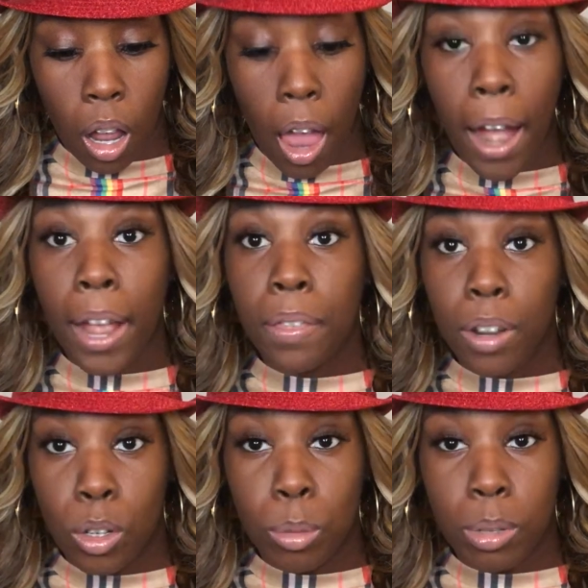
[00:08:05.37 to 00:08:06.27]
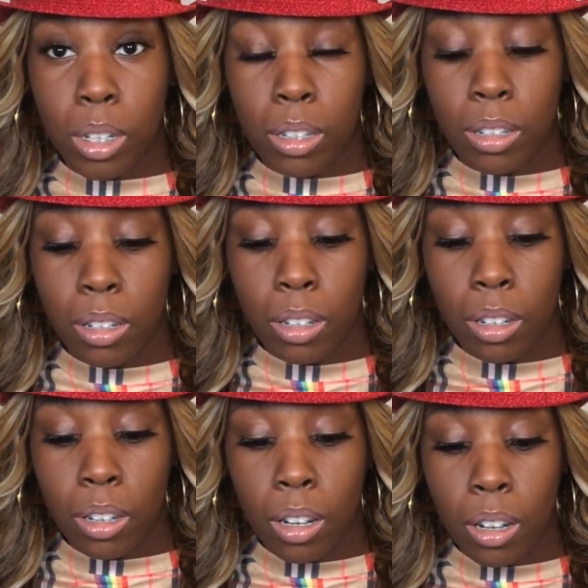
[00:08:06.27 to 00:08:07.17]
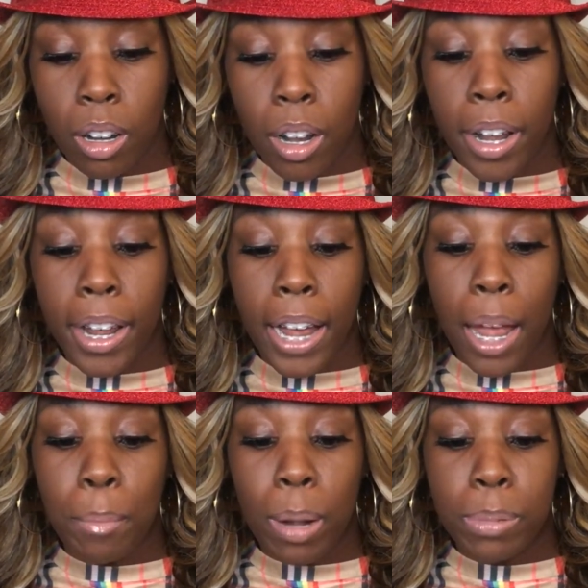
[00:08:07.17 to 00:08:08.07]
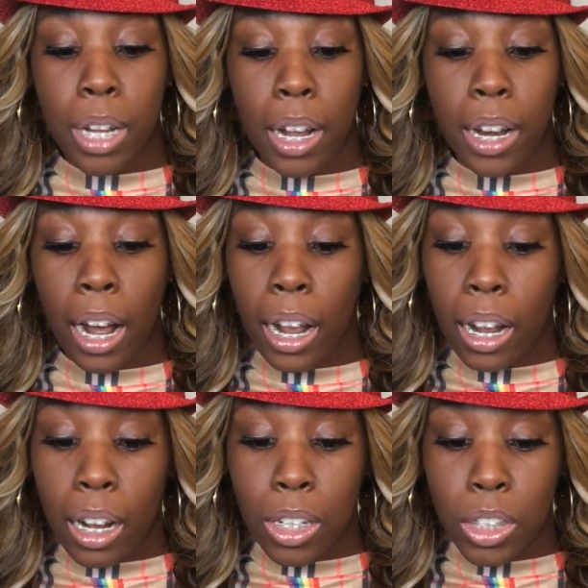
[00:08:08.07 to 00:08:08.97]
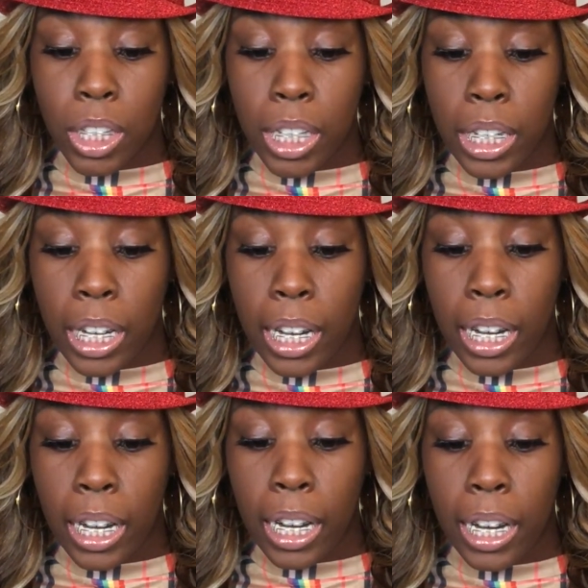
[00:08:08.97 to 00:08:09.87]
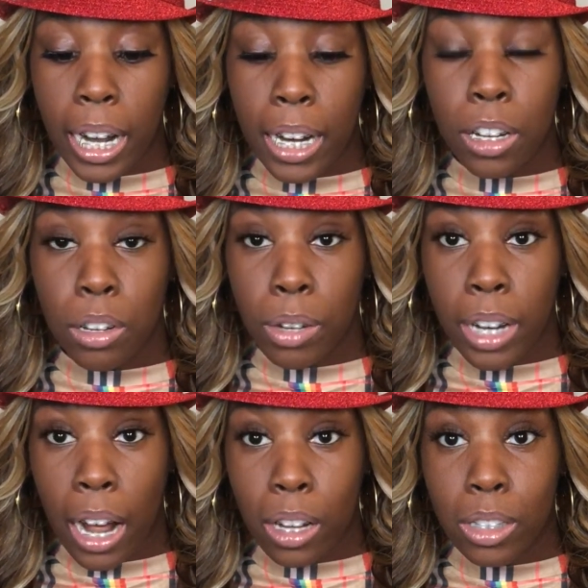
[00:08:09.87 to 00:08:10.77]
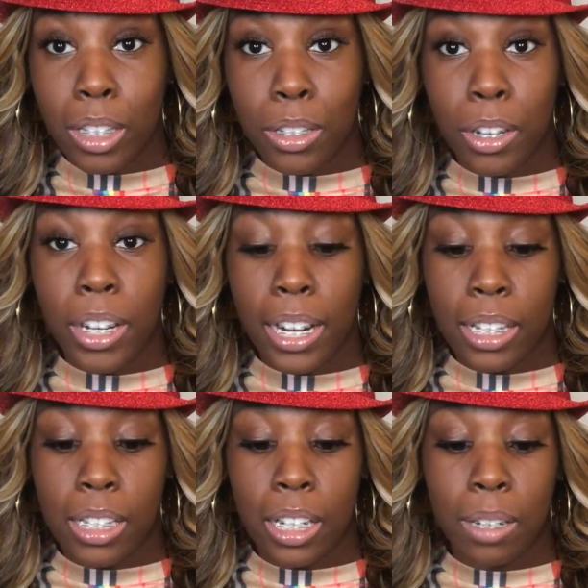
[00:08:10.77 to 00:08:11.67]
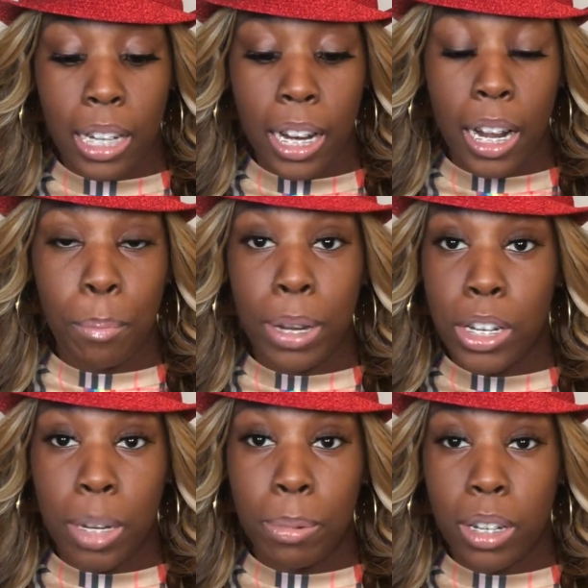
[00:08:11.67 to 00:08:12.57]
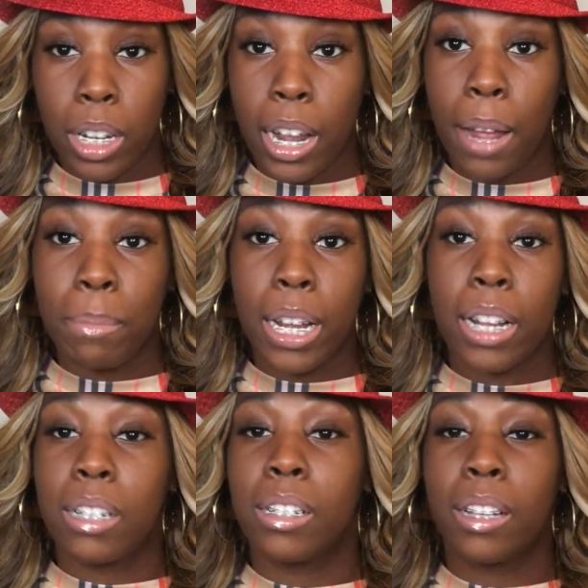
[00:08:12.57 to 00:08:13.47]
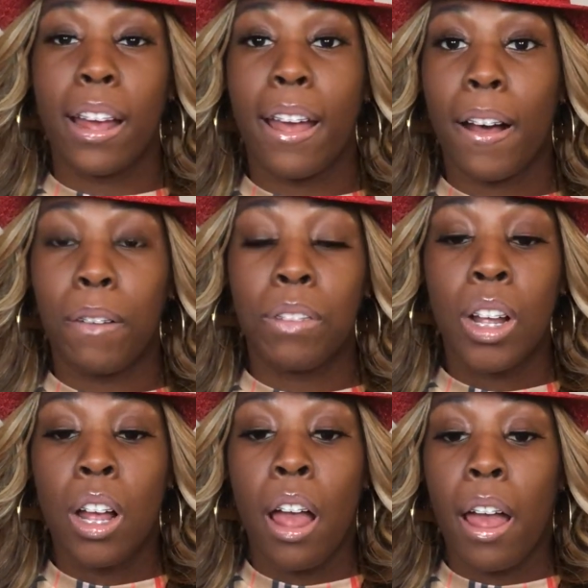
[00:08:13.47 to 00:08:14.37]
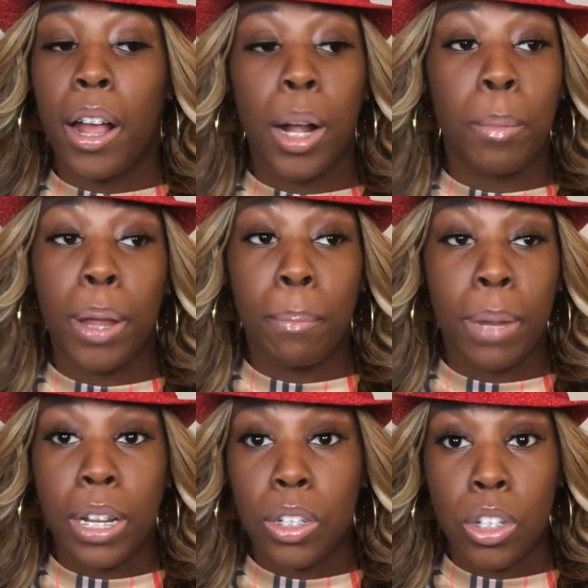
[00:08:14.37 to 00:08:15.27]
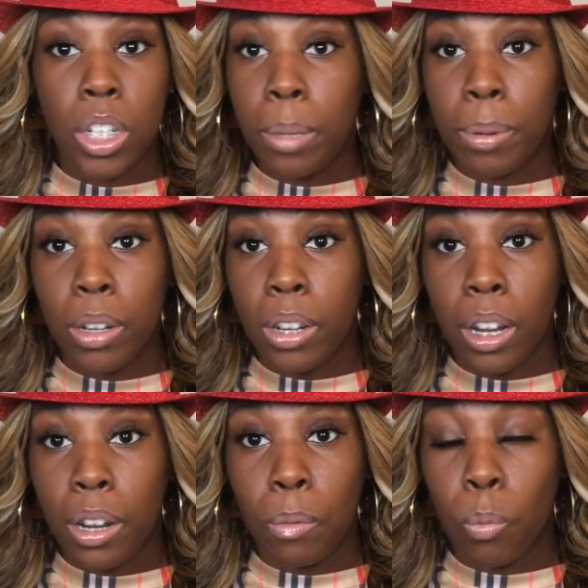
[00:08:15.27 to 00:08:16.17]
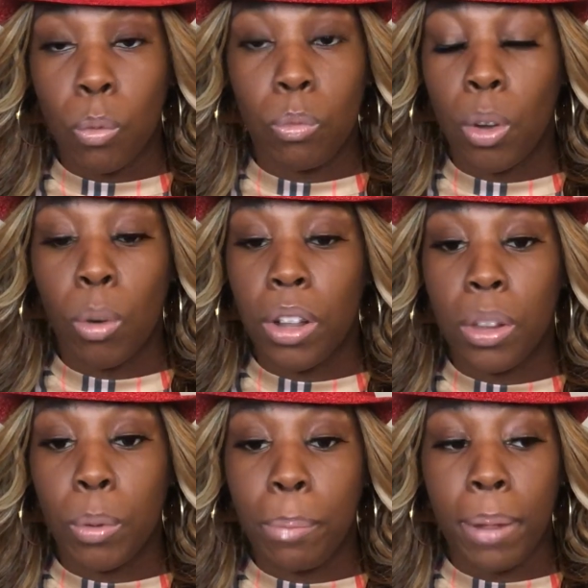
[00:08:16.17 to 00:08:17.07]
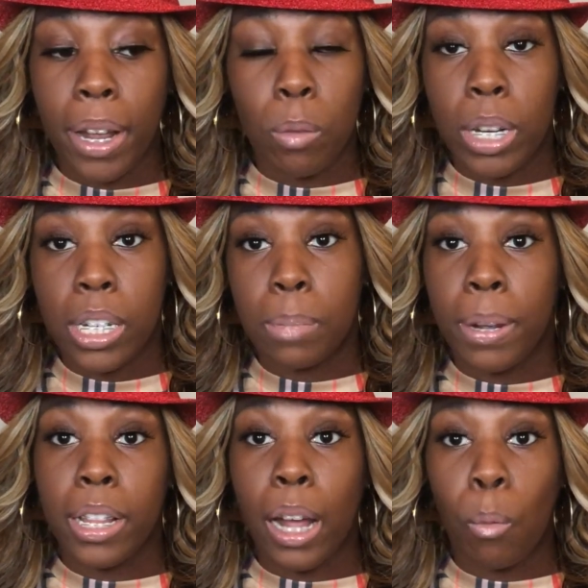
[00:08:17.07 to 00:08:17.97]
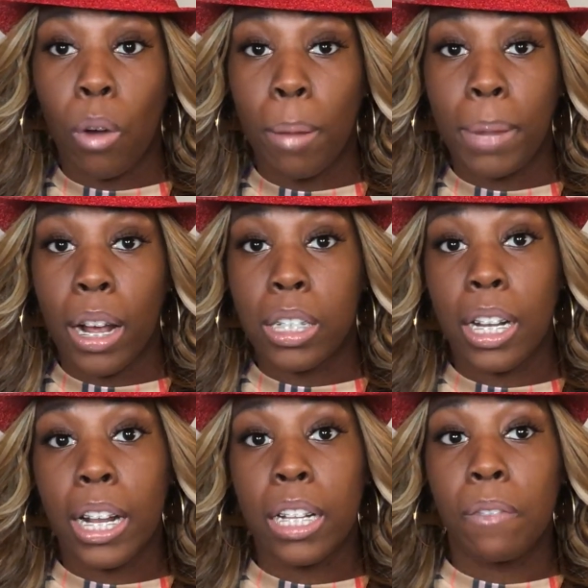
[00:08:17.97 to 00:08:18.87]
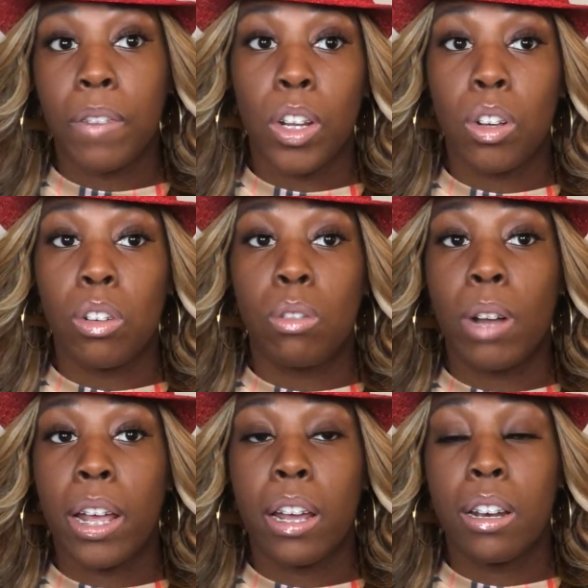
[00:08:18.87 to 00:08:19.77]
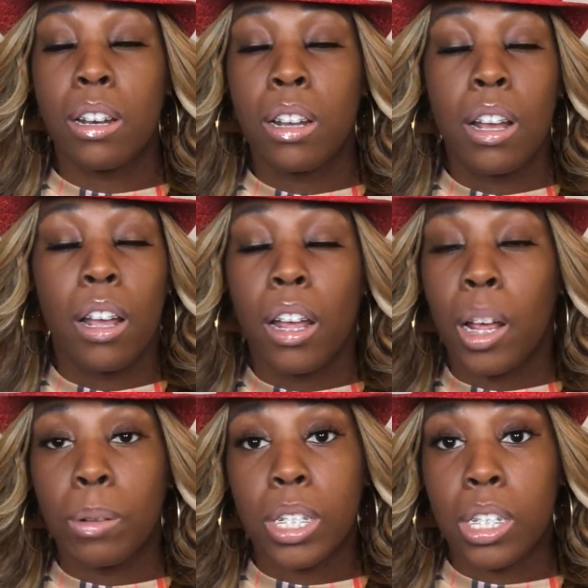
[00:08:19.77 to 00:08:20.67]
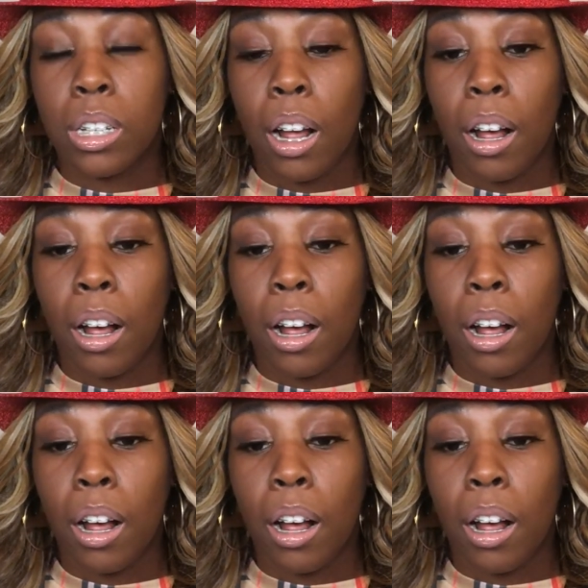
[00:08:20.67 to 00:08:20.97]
and the Uber, it came up to $993.38. It can be cheaper than that because they have Airbnbs cheaper than the one that we picked. We just picked that one because I like the view, and it was,